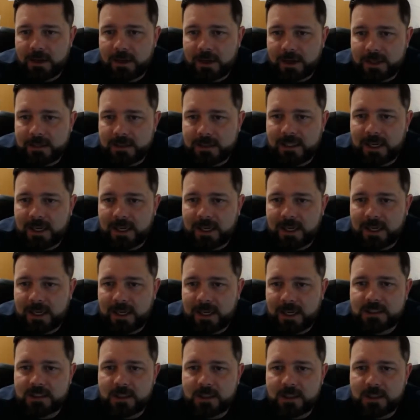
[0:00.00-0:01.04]
it's time for
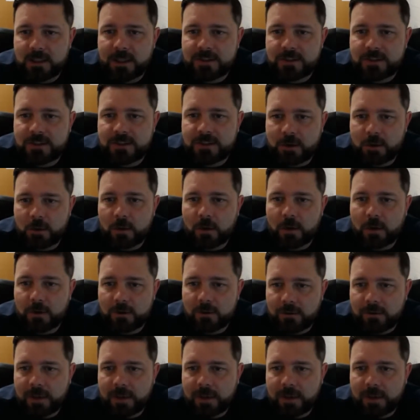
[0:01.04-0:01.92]
us to go out to the court.